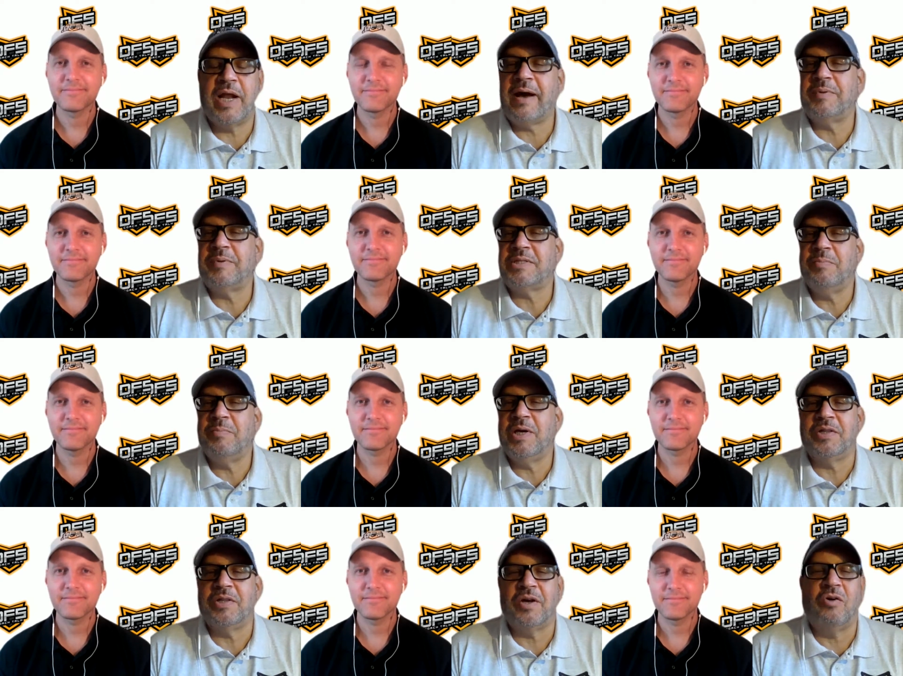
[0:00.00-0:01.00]
Speaker 1: like what
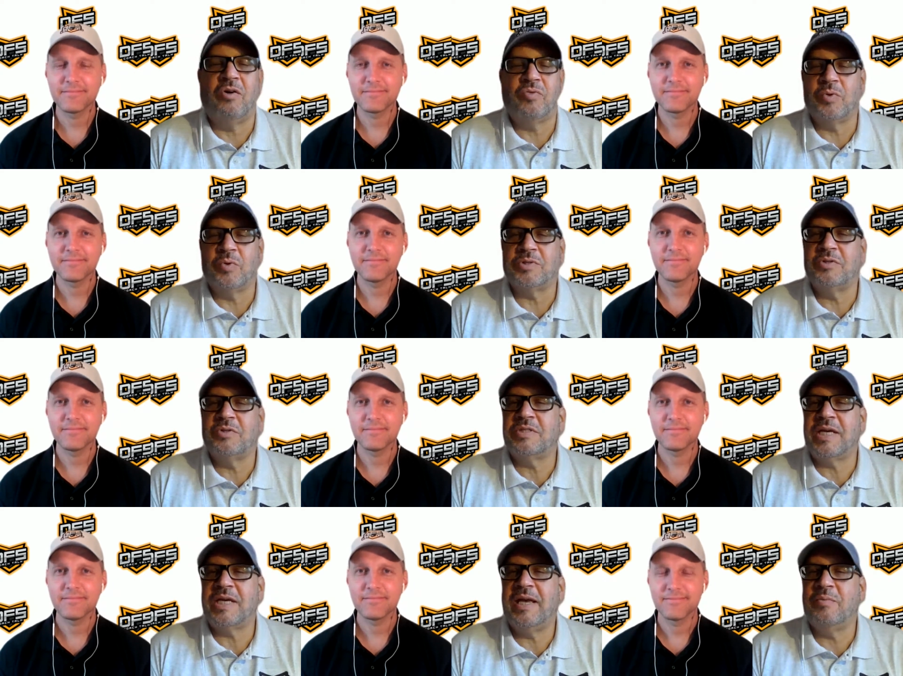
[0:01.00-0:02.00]
happens to me on the golf
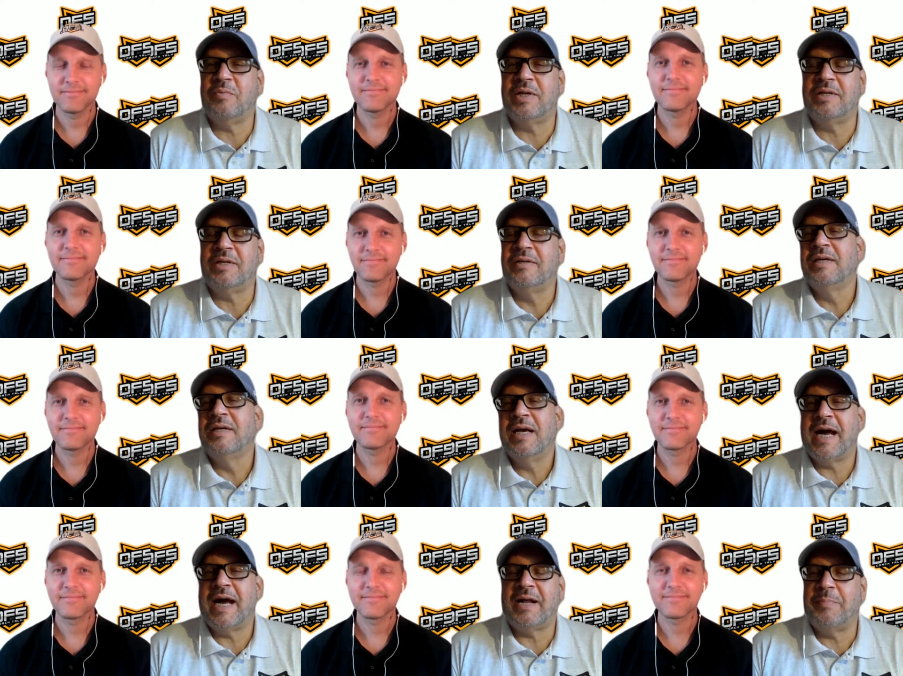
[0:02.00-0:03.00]
course. As soon as I hit
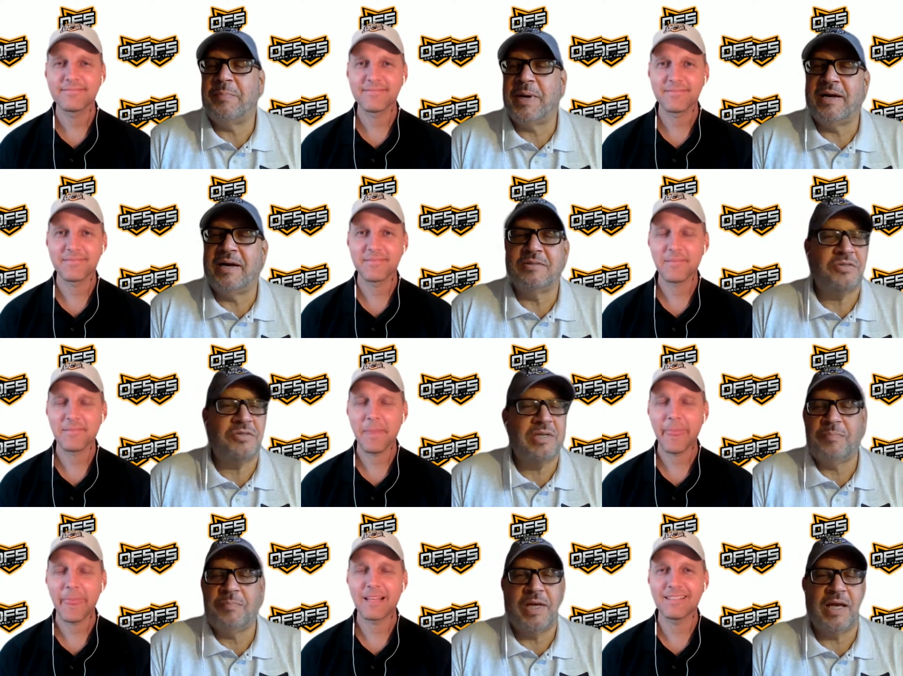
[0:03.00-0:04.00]
one out of
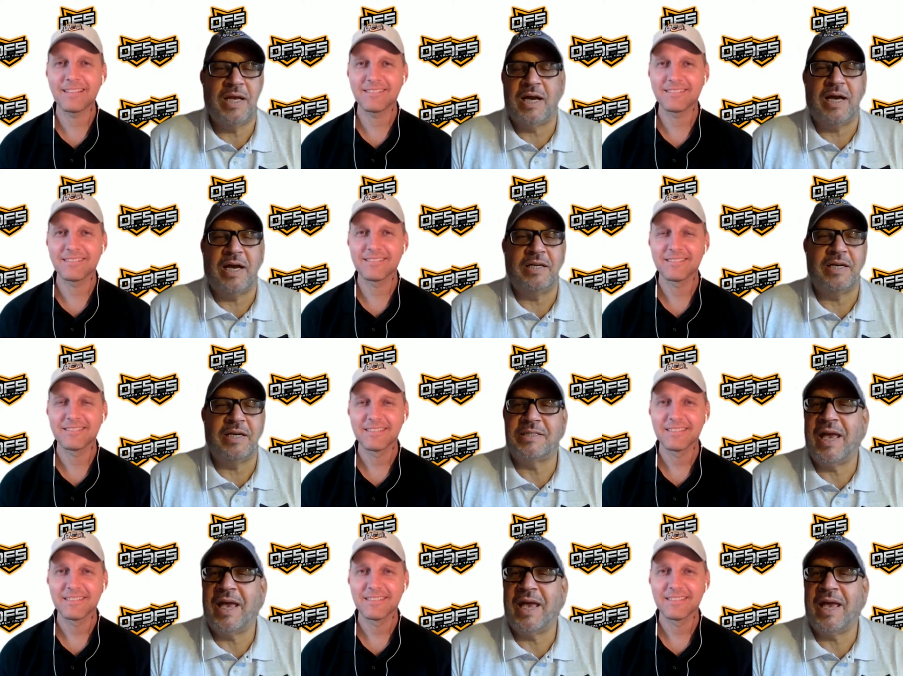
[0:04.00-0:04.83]
bounds or something, I, I,